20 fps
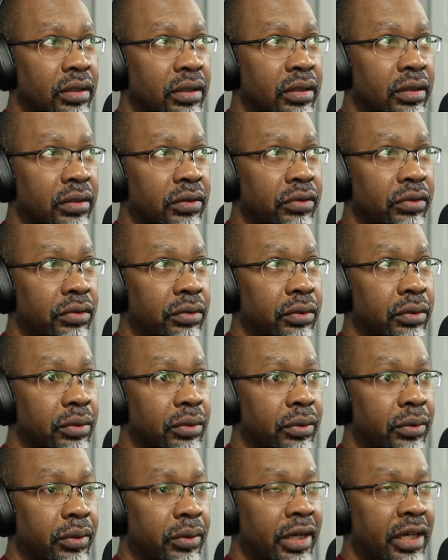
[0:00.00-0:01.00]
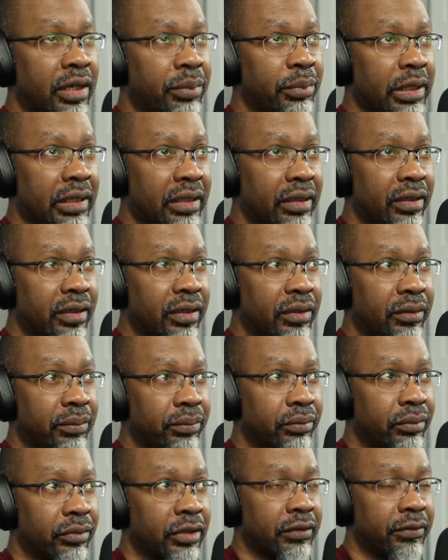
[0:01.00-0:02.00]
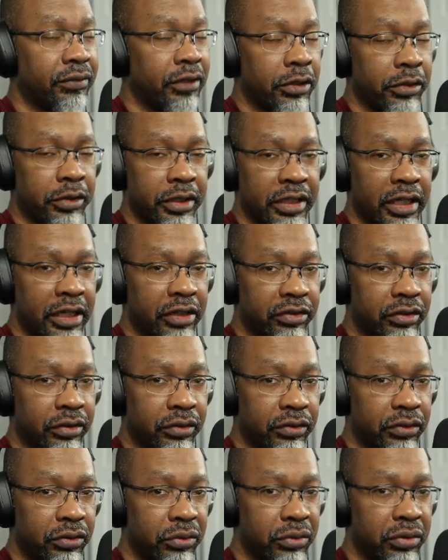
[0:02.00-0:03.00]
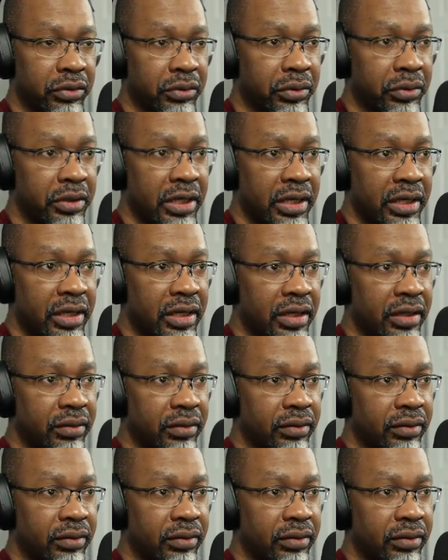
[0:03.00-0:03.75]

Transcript: to how many variations you can create.